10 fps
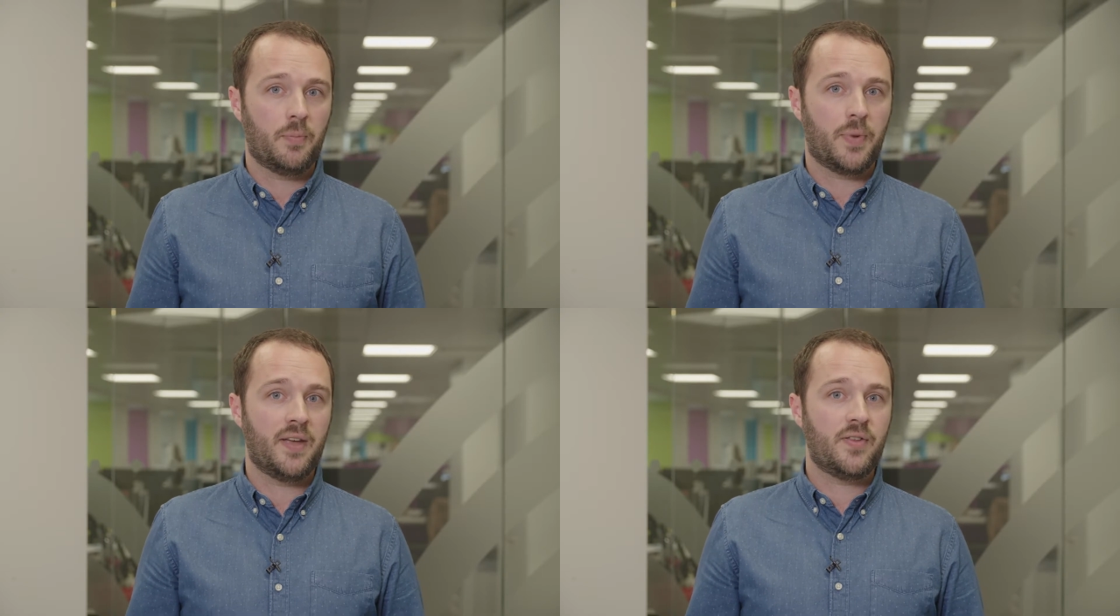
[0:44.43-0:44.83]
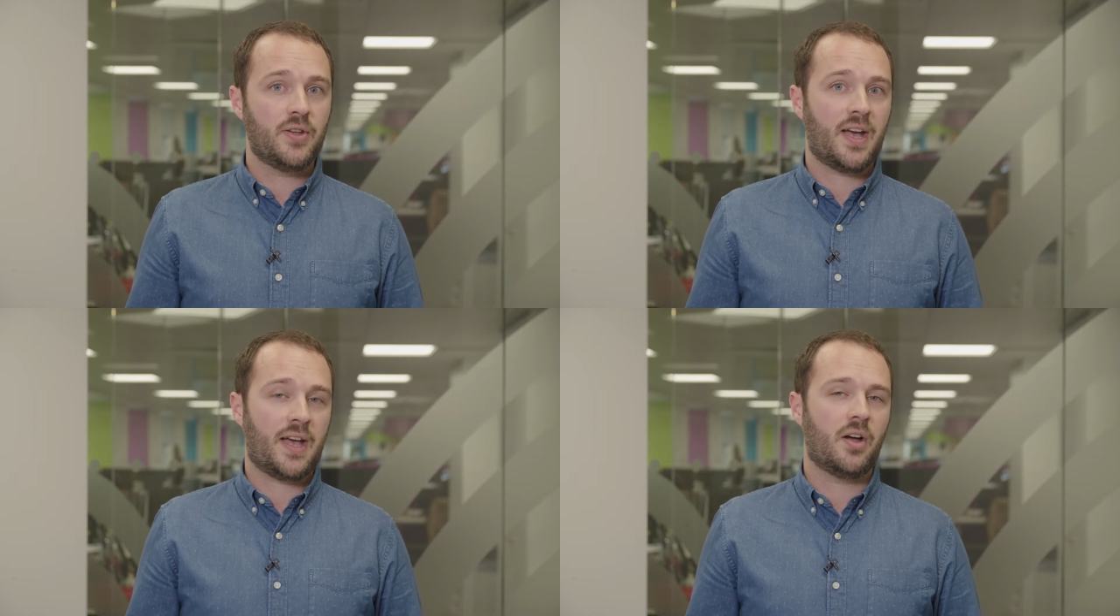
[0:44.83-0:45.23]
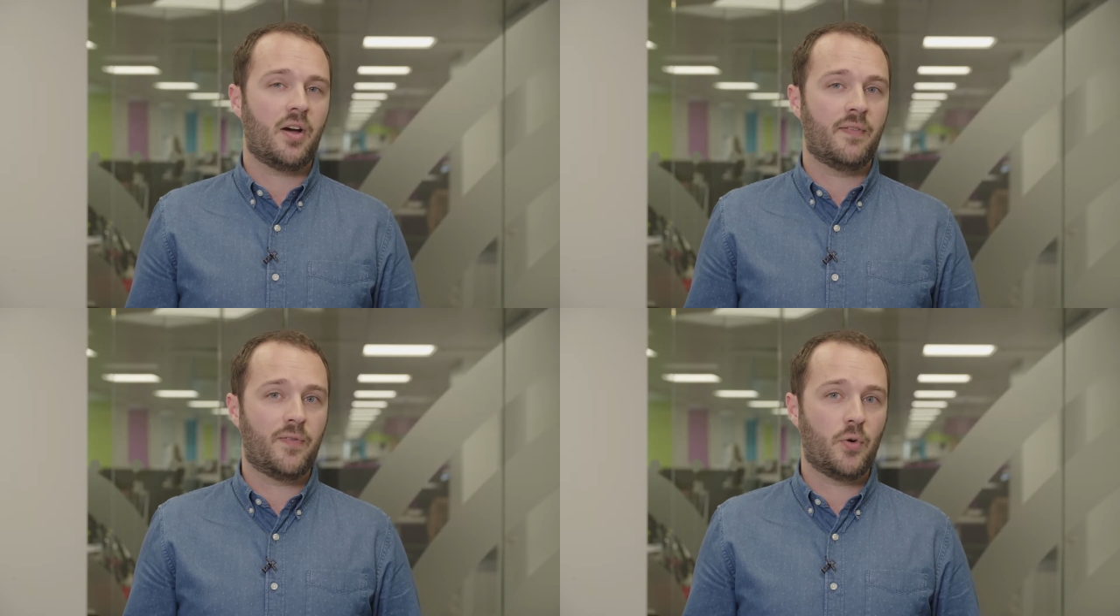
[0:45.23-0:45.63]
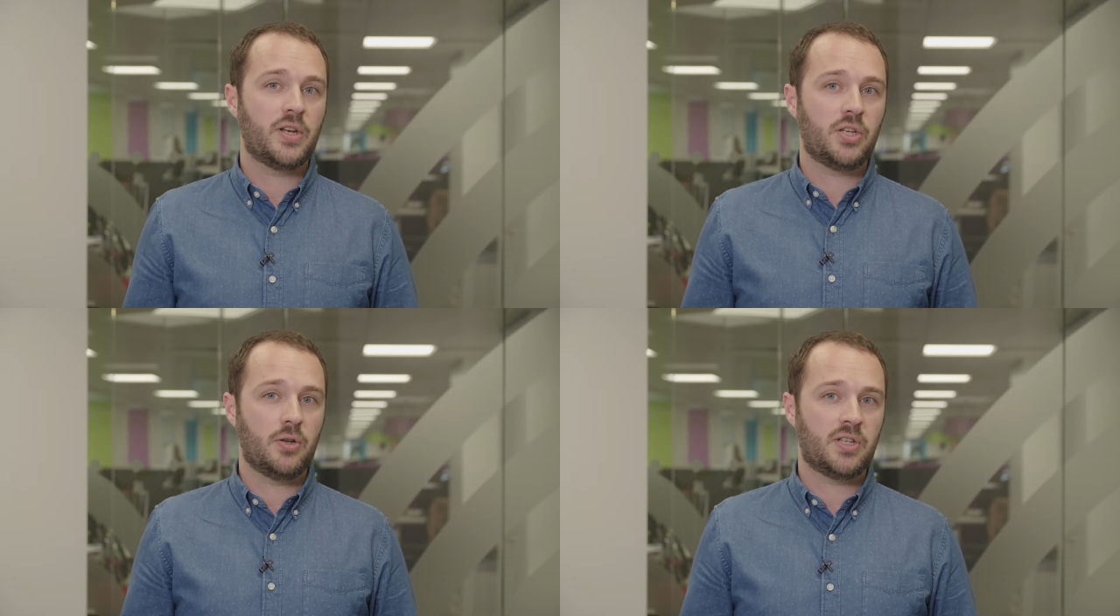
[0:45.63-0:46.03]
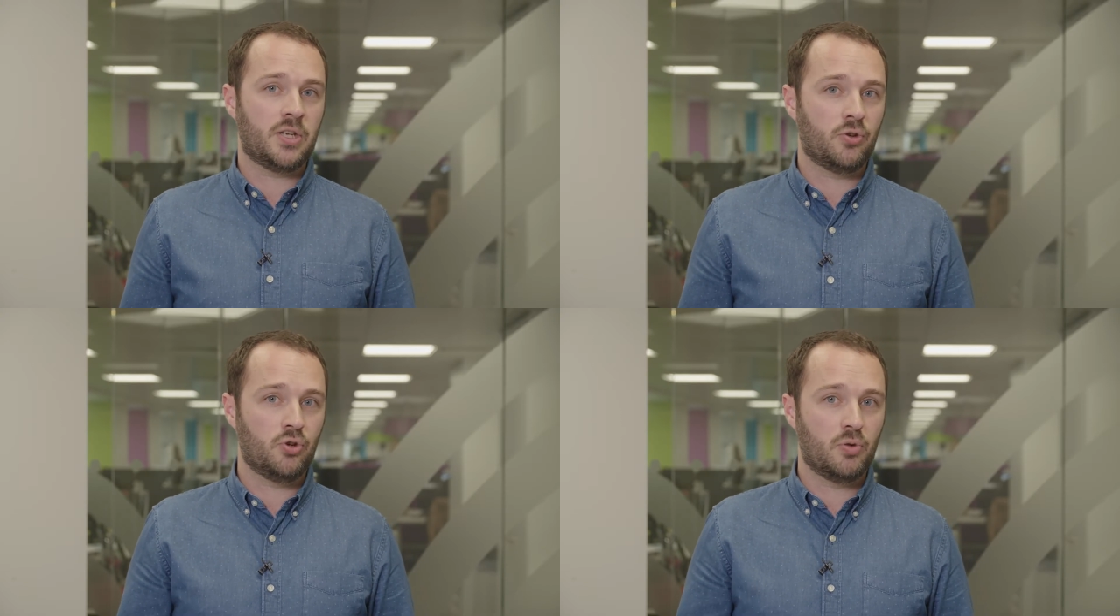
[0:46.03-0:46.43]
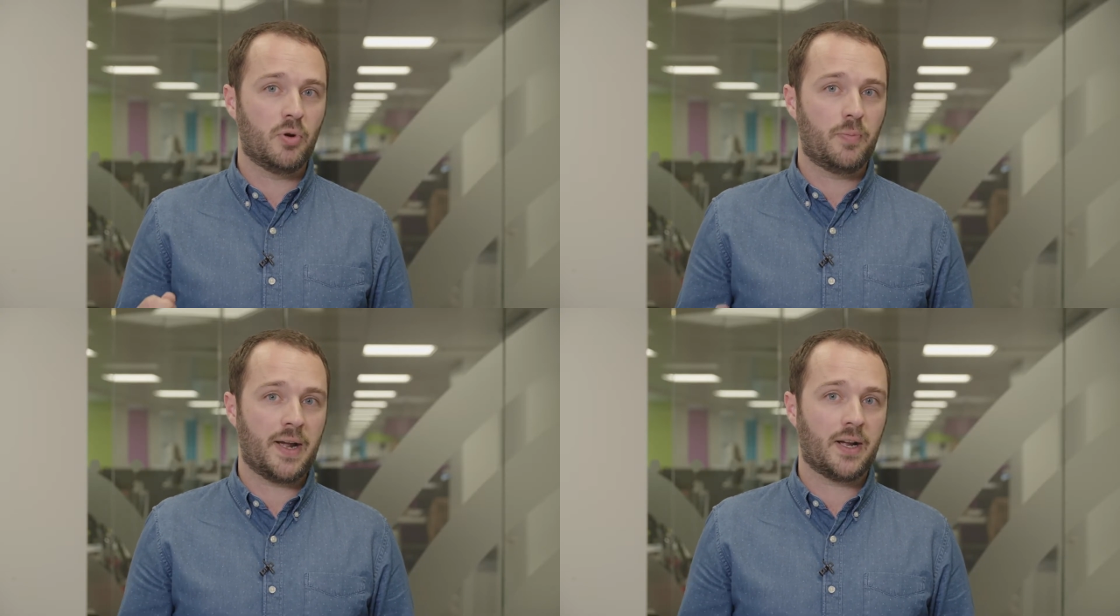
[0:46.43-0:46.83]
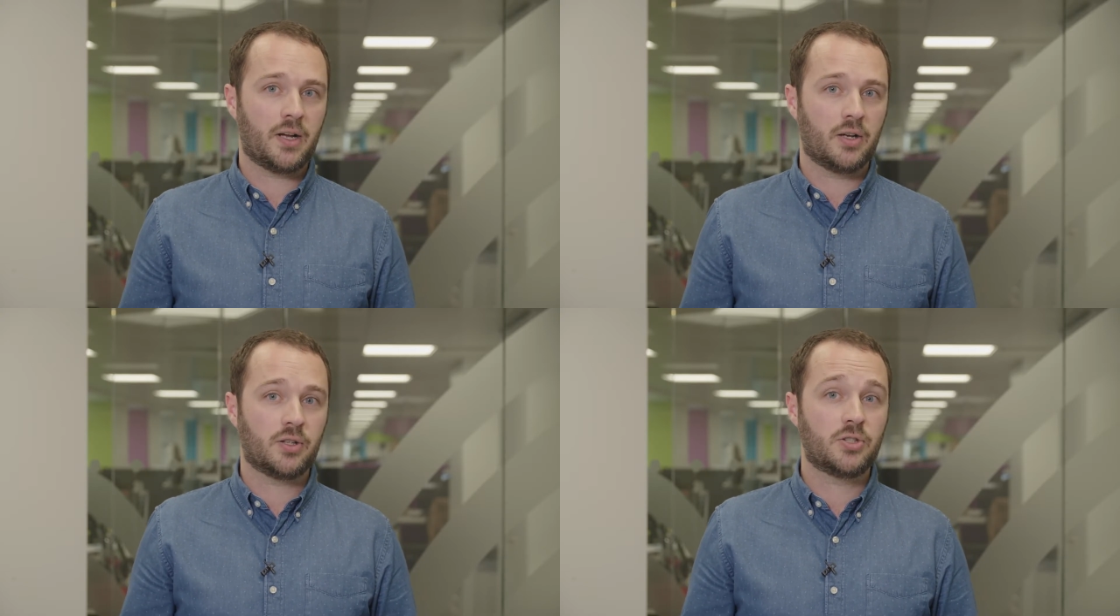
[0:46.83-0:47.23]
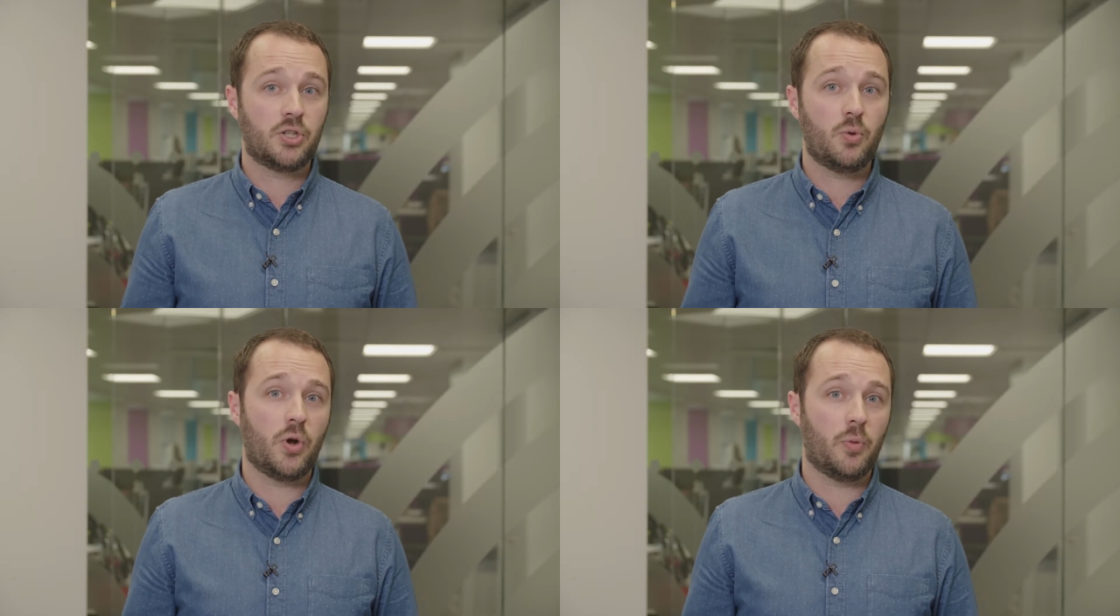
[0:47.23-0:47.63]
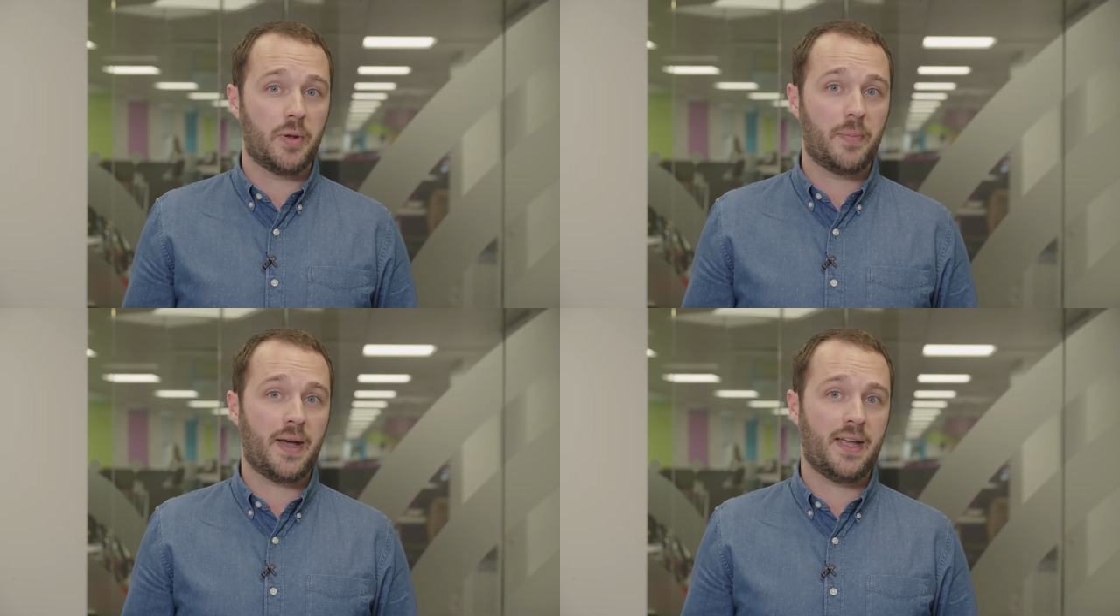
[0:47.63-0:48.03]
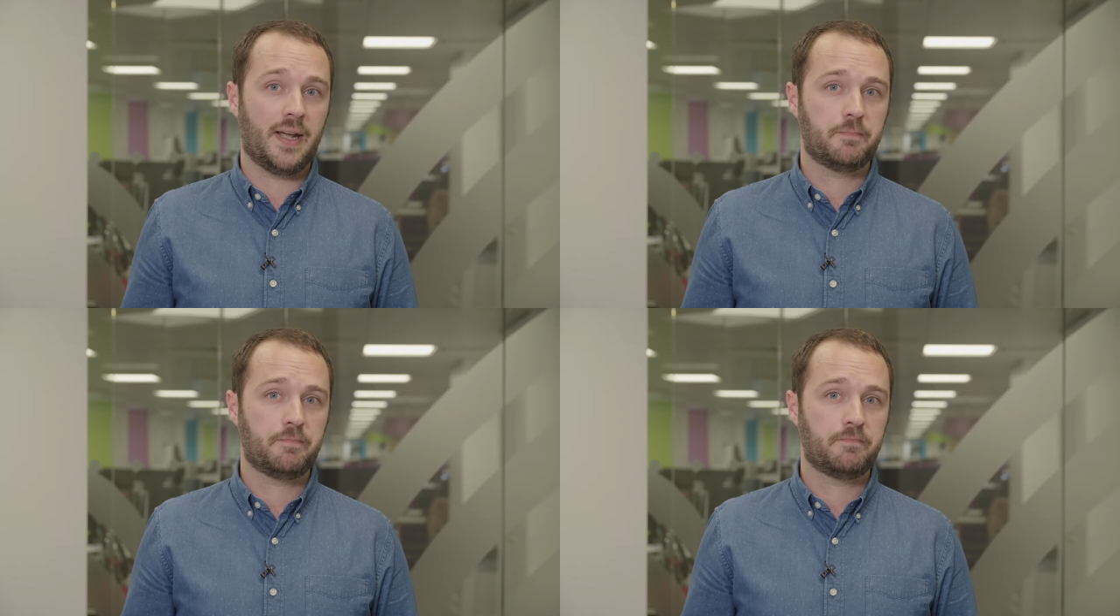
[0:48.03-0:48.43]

But if you can, avoid using your normal bank card because you will be paying.